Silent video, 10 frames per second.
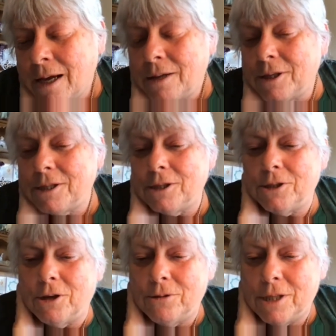the
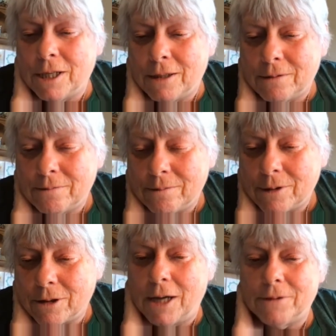Sedona
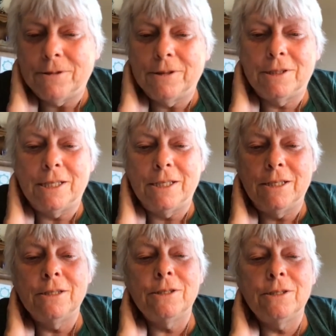conference
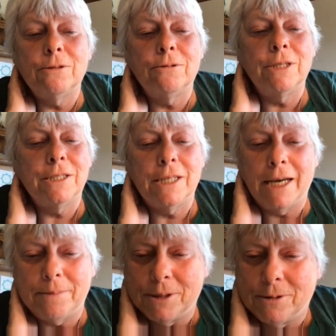is going to
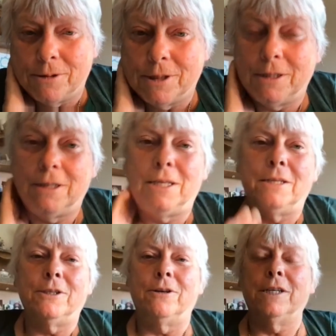happen according to
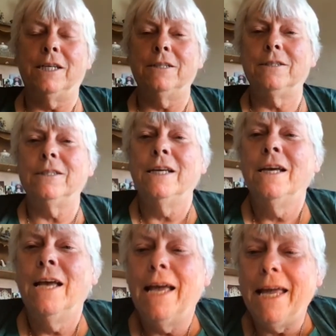Dennis Harness.
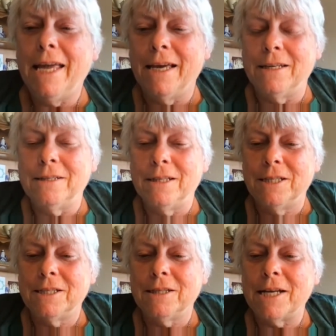And
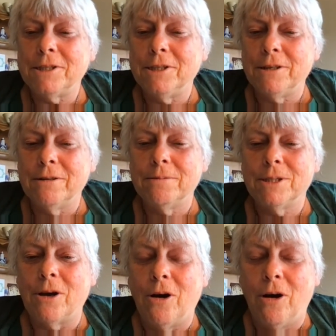this last year it was
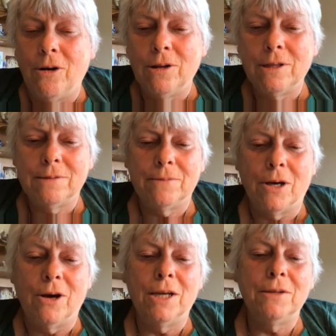all
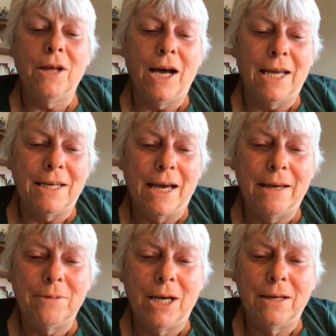online. I
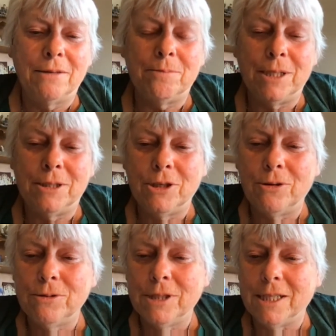have not been
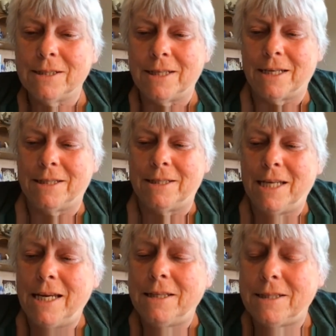told the exact
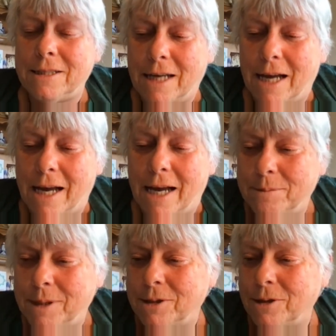dates. I haven't
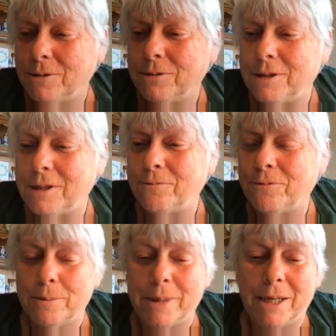been told the
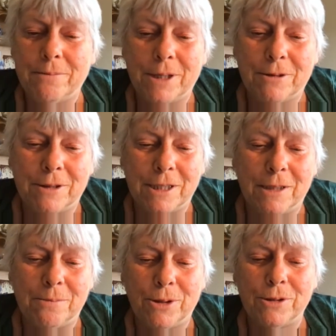format, whether it's
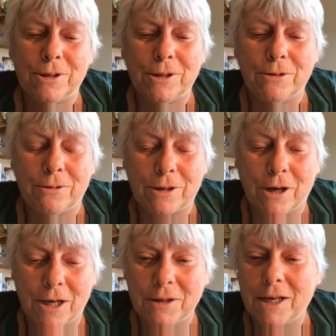in person or
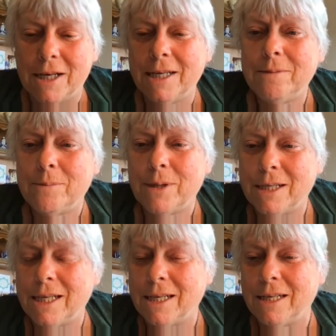online, but
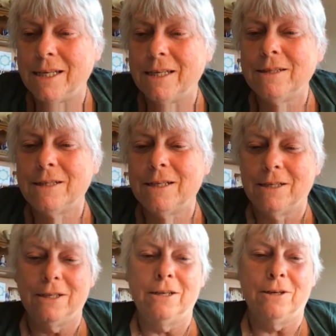it is a
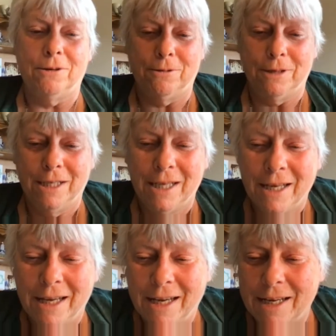go.
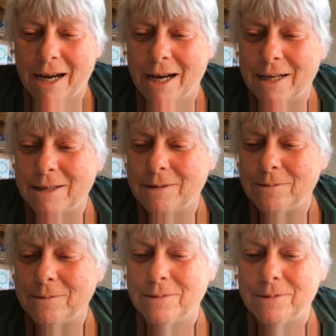Uh,
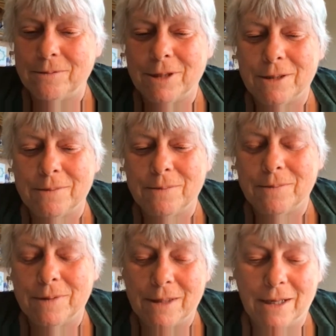and we're
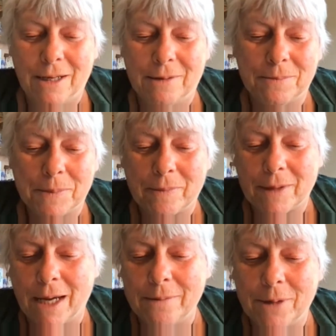um,
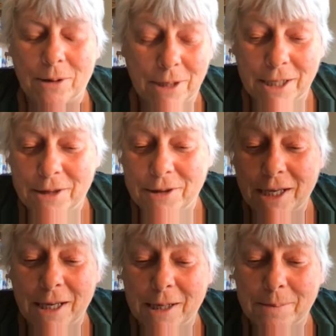I'm already
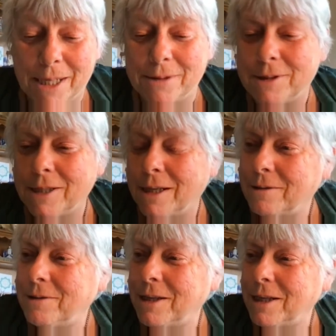thinking about uh,
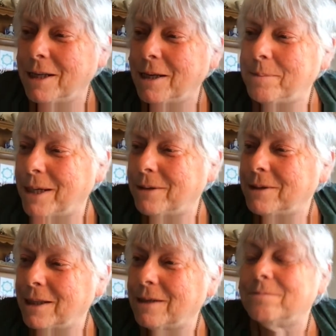thinking
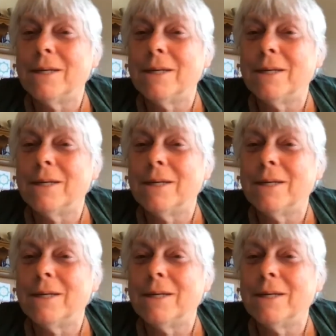about um,